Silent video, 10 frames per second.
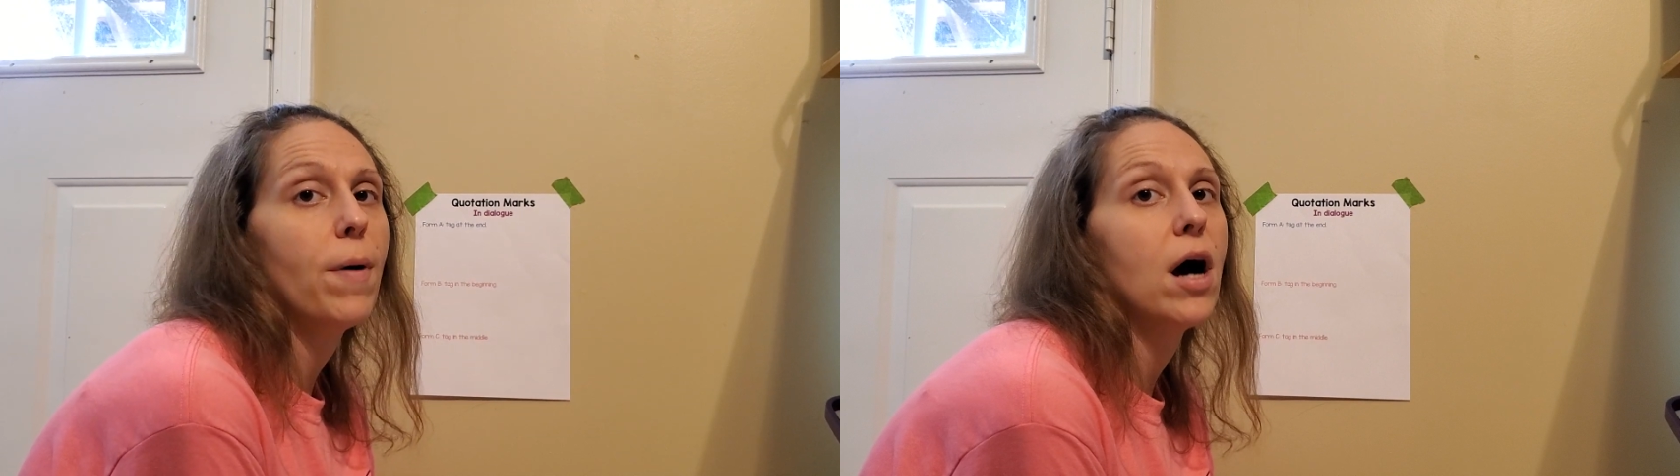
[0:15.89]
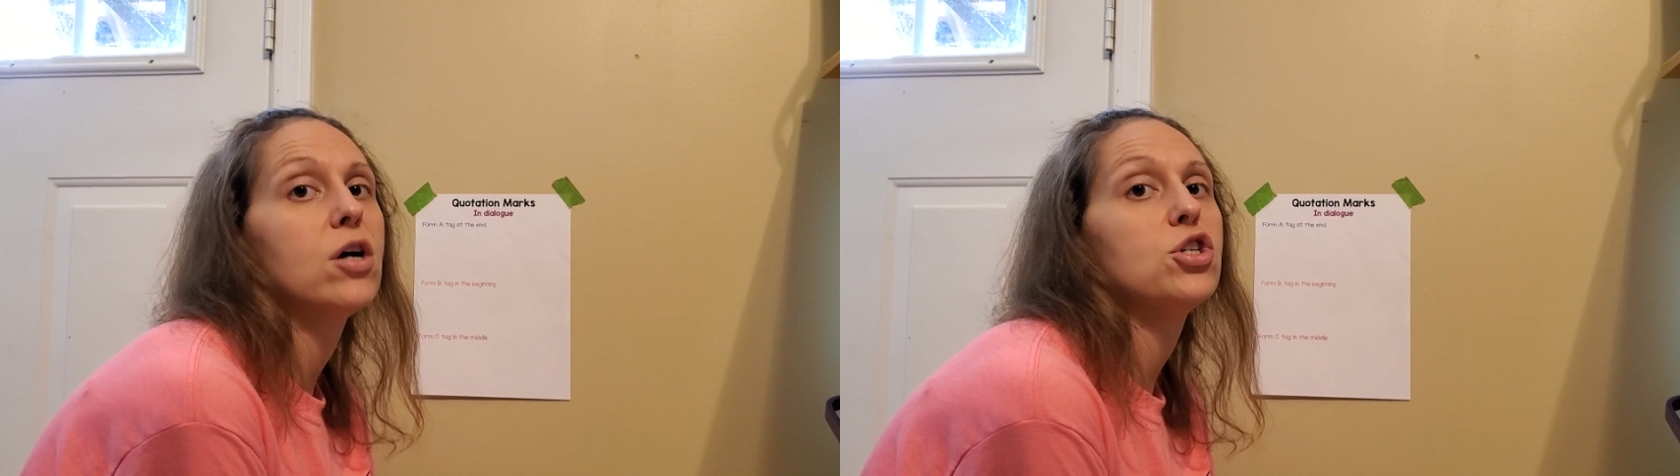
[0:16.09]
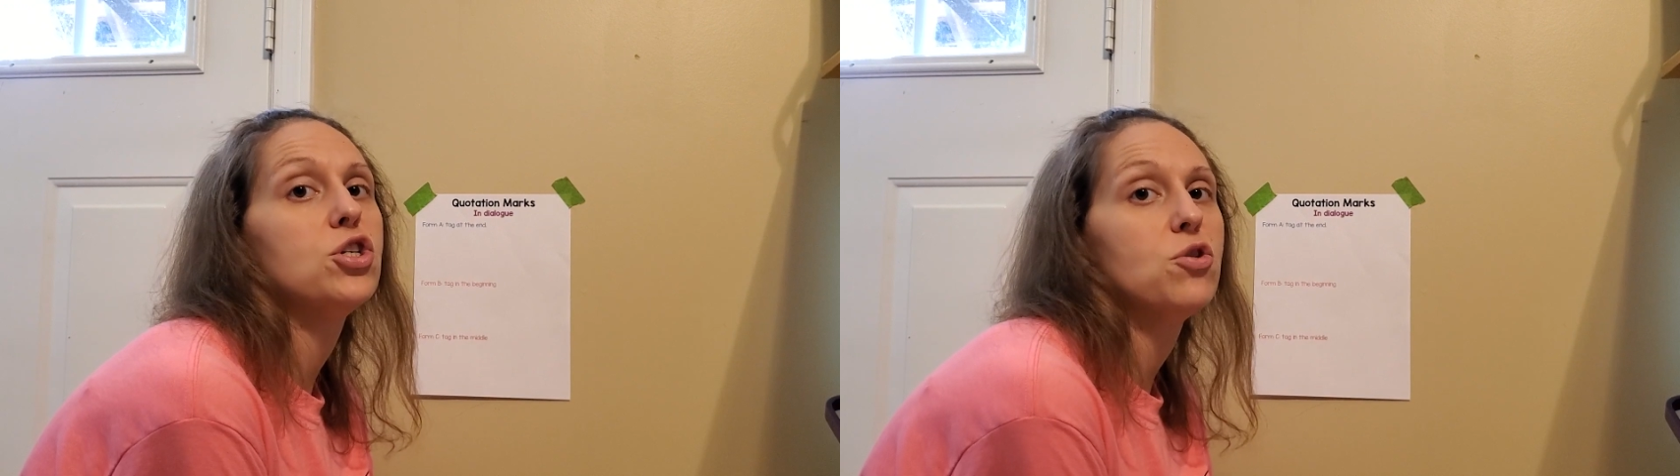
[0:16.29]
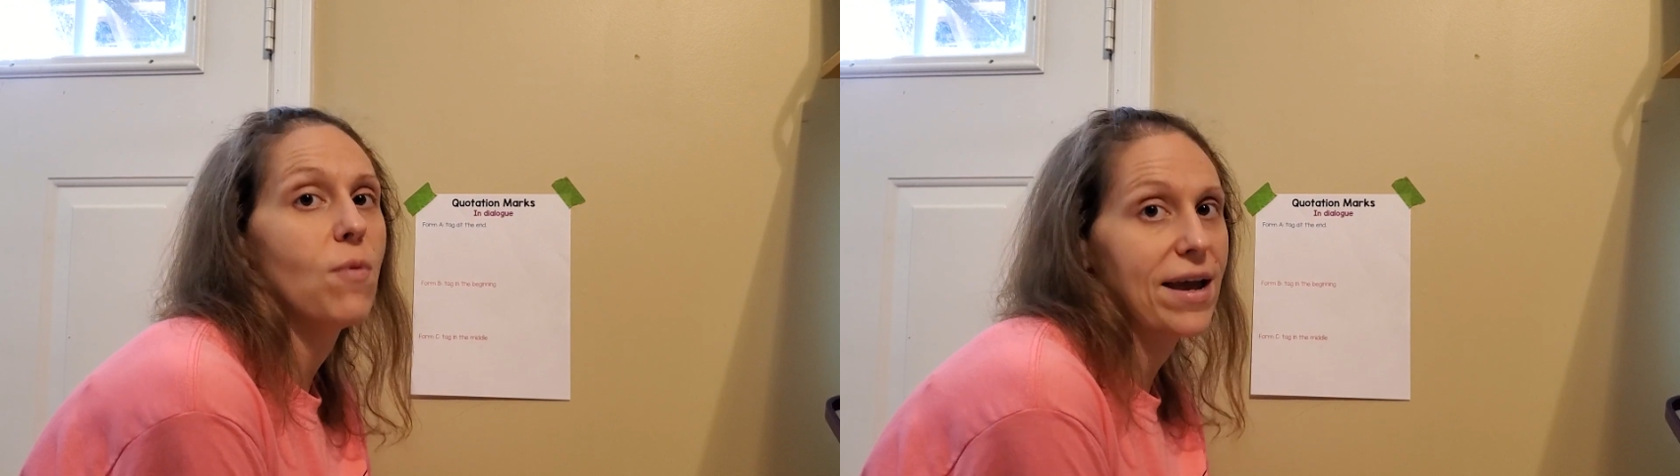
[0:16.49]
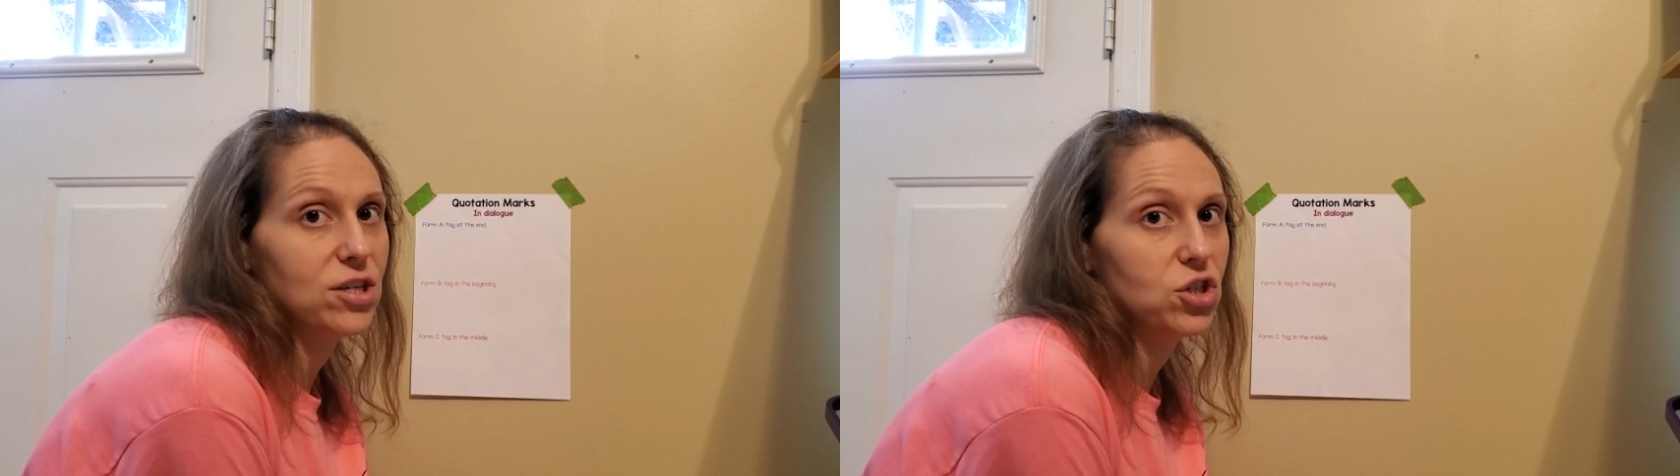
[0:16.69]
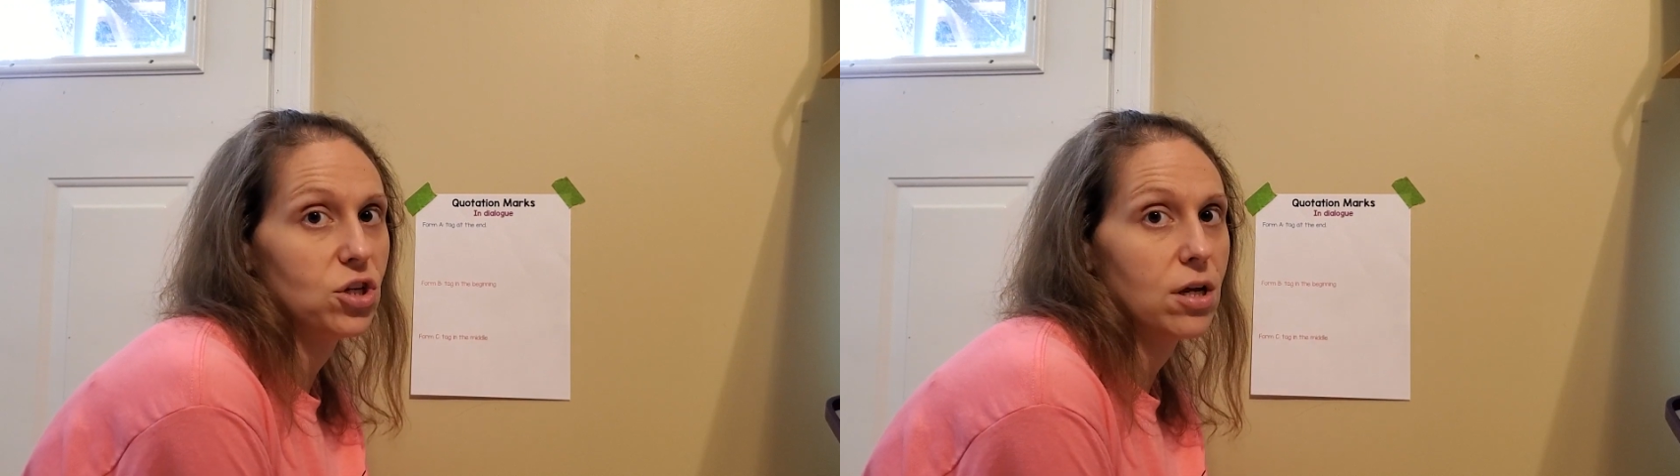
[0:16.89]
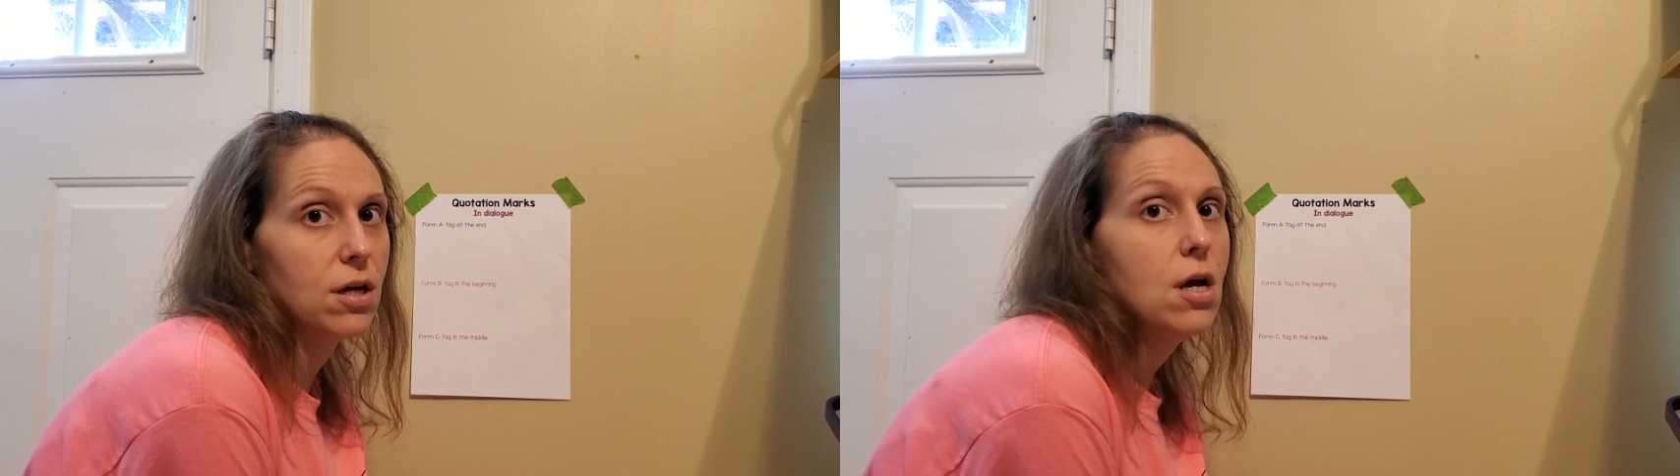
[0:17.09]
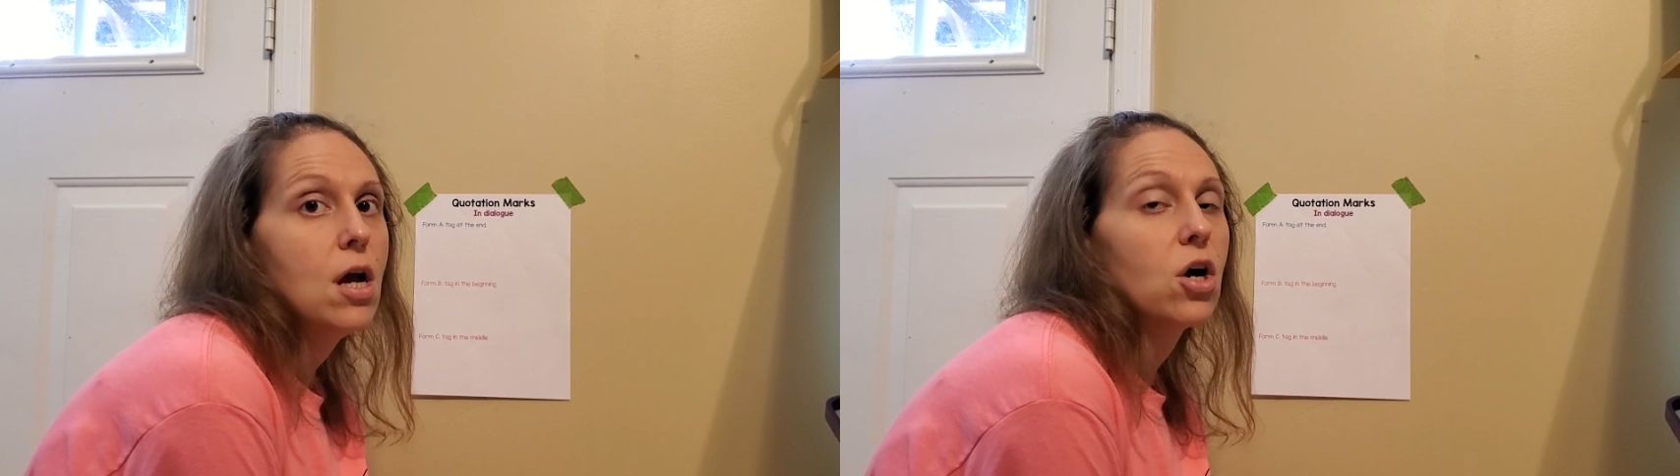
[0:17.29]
punctuation